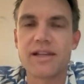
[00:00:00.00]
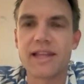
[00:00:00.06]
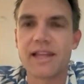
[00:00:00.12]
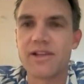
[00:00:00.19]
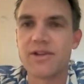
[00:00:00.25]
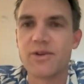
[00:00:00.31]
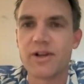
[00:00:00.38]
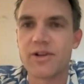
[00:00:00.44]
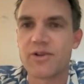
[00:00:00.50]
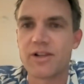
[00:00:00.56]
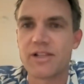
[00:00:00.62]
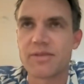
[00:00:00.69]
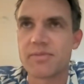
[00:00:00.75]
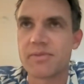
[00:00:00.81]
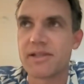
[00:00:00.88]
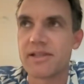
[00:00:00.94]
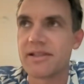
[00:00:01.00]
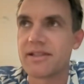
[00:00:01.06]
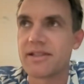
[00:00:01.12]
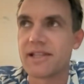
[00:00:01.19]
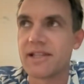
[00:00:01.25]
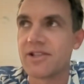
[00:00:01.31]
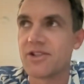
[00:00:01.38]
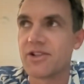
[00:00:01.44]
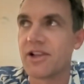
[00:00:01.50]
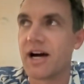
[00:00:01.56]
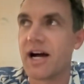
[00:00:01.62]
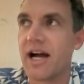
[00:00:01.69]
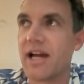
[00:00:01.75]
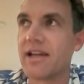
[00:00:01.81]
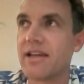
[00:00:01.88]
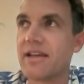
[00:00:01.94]
They do a Christmas in
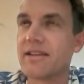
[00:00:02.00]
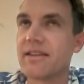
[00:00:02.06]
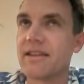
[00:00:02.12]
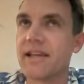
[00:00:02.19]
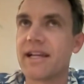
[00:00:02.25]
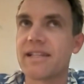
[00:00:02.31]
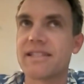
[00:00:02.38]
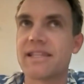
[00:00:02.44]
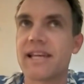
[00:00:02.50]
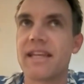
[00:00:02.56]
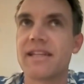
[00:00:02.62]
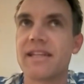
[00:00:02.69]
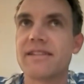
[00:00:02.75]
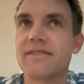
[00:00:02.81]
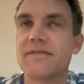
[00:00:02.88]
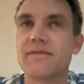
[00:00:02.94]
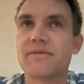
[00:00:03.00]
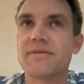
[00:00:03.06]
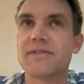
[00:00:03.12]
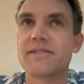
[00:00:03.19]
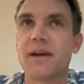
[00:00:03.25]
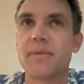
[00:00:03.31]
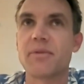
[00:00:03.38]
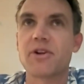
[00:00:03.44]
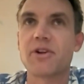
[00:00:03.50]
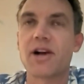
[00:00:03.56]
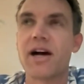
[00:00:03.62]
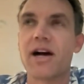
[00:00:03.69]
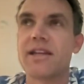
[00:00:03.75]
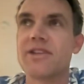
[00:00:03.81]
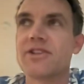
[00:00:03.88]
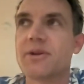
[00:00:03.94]
July, like a Santa's summer
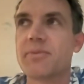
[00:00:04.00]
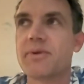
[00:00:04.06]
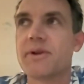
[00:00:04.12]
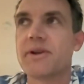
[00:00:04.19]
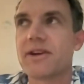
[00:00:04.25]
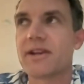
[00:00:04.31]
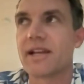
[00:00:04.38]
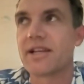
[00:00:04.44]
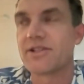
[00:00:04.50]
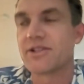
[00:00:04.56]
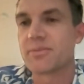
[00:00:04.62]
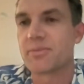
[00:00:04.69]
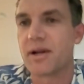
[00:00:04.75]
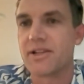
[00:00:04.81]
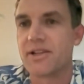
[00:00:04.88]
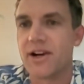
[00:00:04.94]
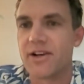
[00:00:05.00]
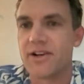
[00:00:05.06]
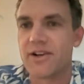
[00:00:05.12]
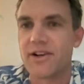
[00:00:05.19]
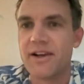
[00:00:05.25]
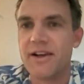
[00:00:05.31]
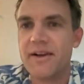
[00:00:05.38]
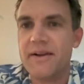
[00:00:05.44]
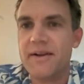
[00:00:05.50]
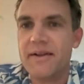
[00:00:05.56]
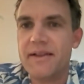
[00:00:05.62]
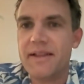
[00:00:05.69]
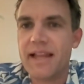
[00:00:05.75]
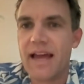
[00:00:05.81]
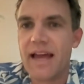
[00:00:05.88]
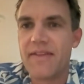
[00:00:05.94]
cottage up here, and I took my daughter
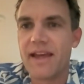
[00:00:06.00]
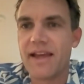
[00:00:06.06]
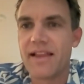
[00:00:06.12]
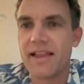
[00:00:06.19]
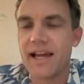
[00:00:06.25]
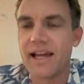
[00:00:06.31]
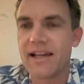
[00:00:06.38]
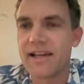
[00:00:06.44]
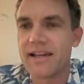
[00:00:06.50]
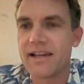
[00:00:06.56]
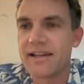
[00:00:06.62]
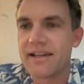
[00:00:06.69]
and they like